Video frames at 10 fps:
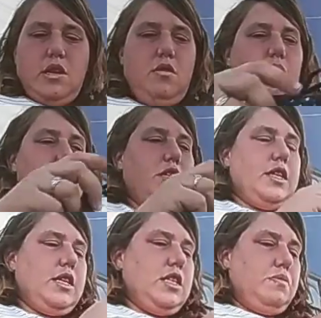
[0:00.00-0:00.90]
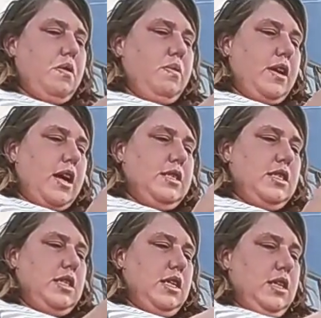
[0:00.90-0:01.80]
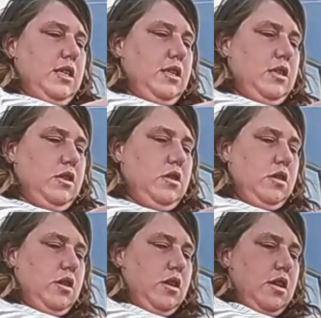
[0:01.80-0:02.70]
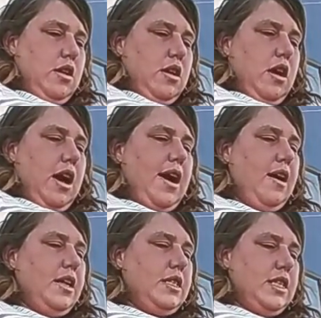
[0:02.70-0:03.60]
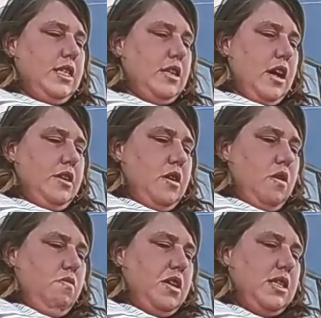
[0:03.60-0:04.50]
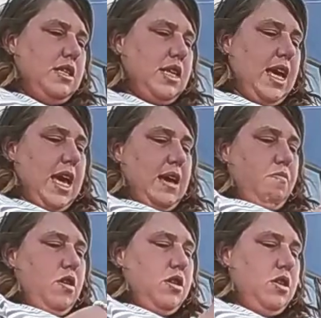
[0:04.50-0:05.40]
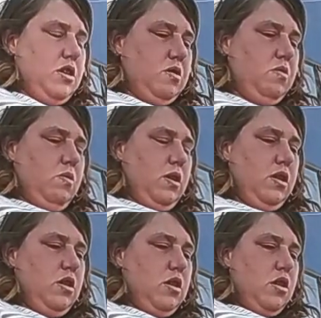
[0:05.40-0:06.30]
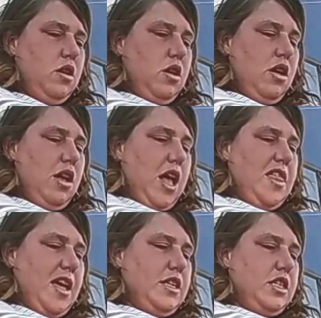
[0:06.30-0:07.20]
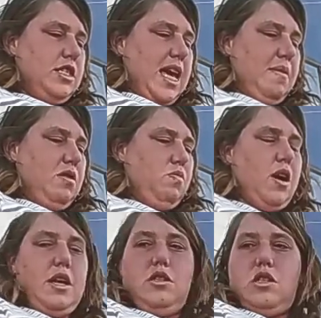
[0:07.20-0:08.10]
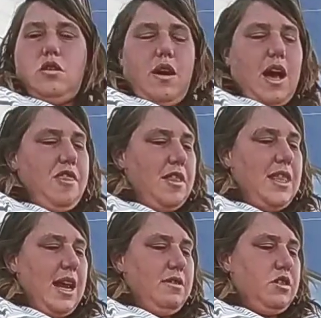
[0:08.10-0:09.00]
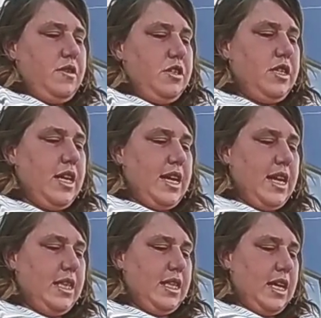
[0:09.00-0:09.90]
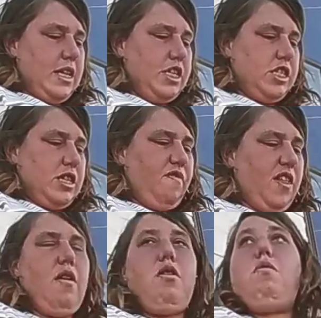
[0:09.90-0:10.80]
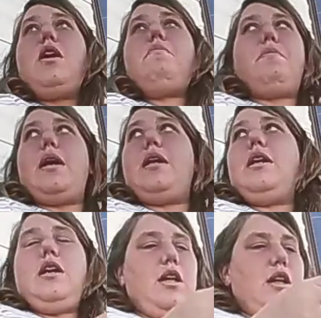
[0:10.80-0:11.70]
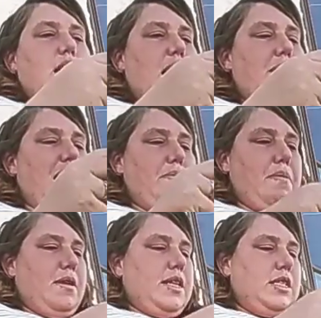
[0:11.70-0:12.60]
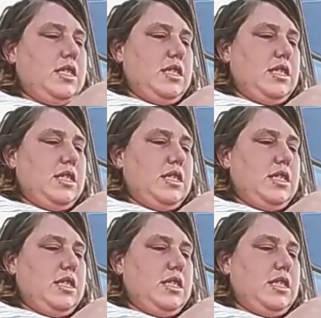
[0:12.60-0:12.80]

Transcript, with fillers: which is polka dots. I honestly did not know that this came with two. I thought it just came with one, so I thought that I was originally getting the just the flower one, but I'm happy about this.